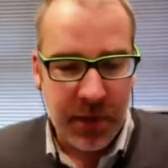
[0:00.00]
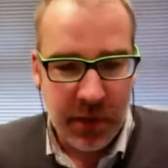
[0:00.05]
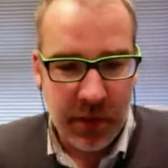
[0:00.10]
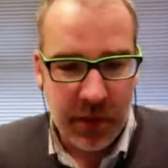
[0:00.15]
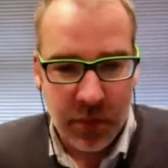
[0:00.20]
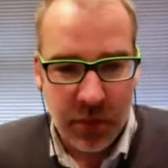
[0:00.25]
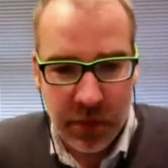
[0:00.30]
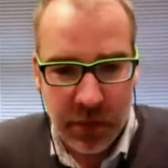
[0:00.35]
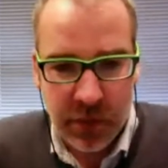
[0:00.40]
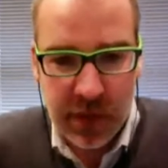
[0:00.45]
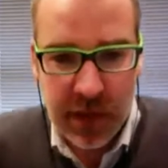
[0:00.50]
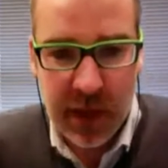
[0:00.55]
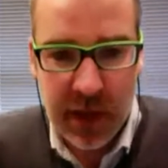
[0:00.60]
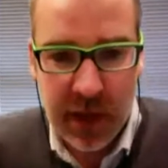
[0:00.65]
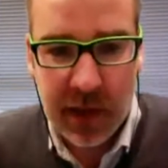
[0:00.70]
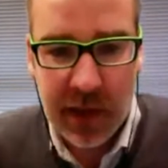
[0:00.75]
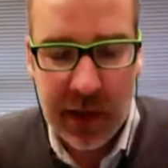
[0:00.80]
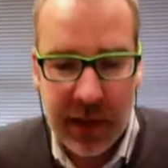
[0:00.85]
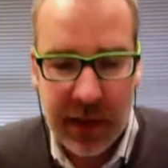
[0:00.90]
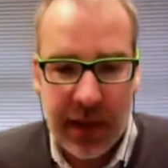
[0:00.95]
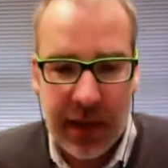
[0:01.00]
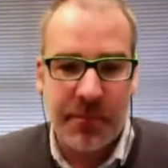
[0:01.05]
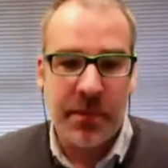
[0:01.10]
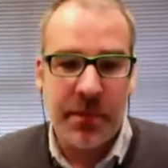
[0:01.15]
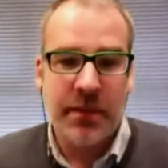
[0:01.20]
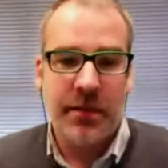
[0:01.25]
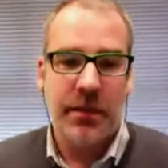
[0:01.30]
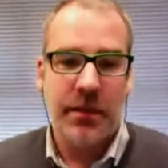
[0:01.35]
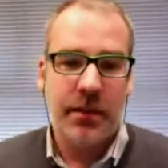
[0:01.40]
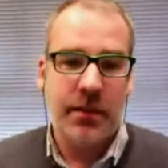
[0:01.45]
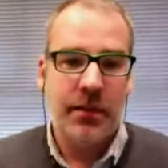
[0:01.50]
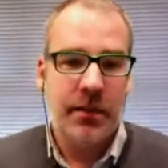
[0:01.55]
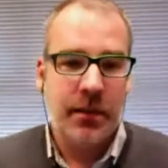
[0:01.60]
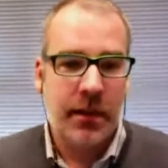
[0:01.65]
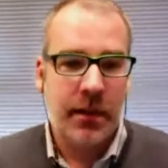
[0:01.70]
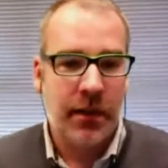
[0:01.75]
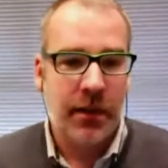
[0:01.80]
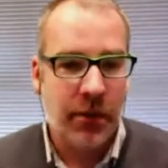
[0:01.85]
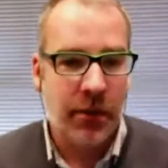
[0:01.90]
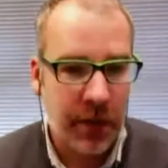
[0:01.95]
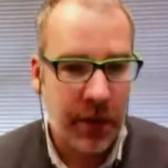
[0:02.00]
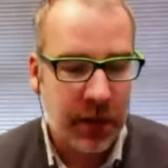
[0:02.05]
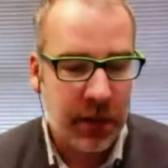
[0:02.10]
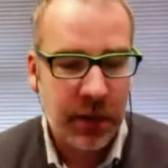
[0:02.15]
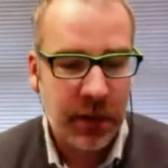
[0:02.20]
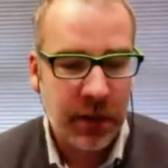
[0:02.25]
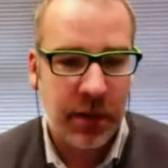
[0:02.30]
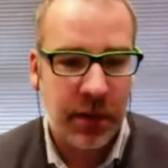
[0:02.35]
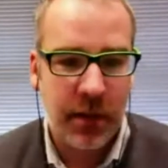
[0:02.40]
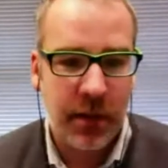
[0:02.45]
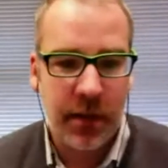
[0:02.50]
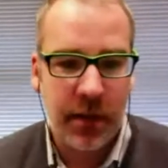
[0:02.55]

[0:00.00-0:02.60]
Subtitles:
northern Edmonton area,